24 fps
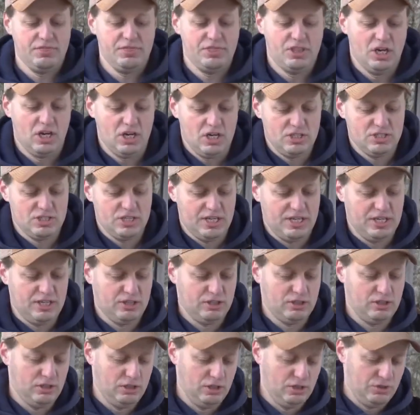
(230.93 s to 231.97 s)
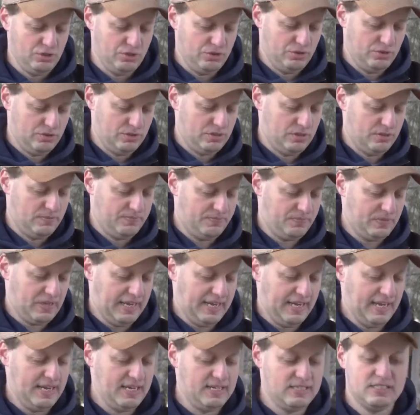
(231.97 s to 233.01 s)
does include
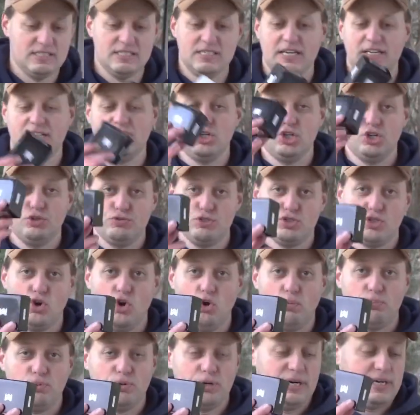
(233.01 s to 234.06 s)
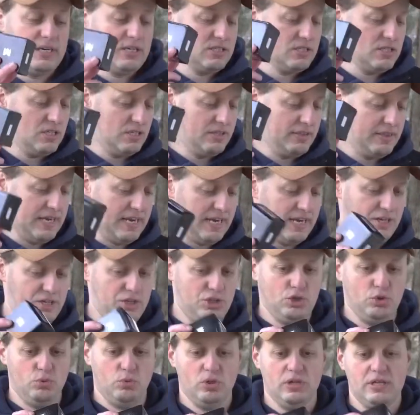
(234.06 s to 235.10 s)
a set of scope rings that
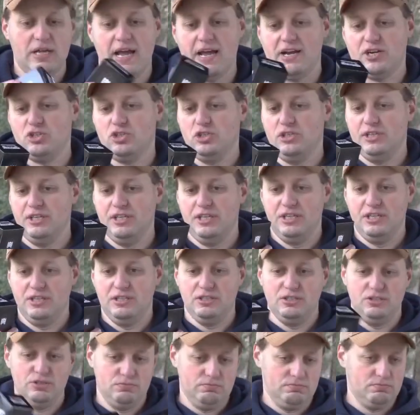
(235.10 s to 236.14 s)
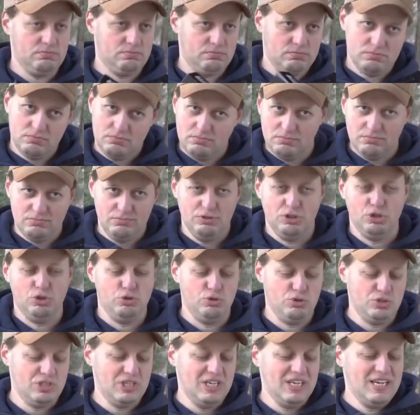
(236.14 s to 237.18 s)
you will actually
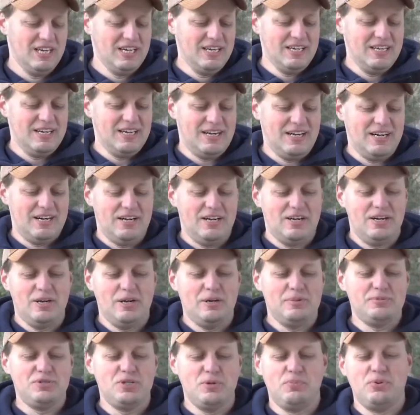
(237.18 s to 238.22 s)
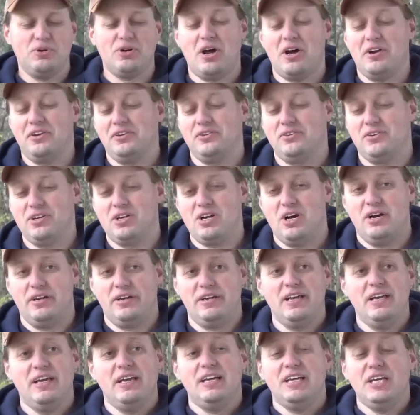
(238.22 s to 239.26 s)
use to put on your
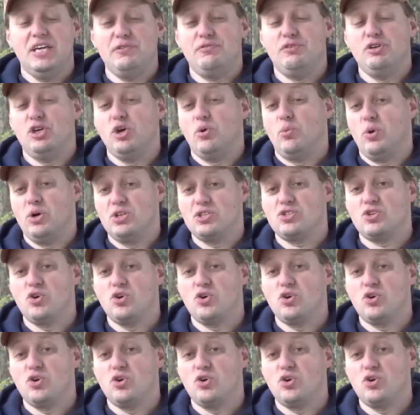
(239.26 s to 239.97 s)
gun. If you don't want